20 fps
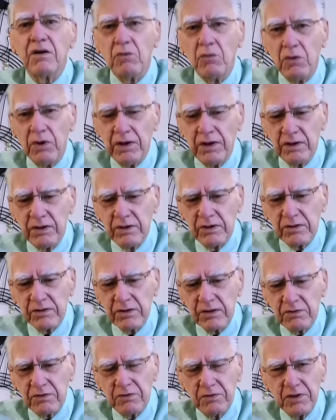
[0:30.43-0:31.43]
When does
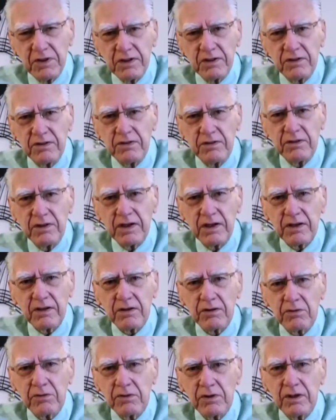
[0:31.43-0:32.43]
it fit
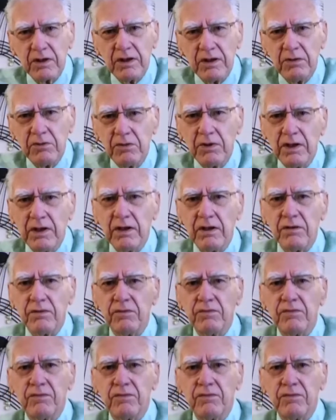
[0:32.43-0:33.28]
together really well?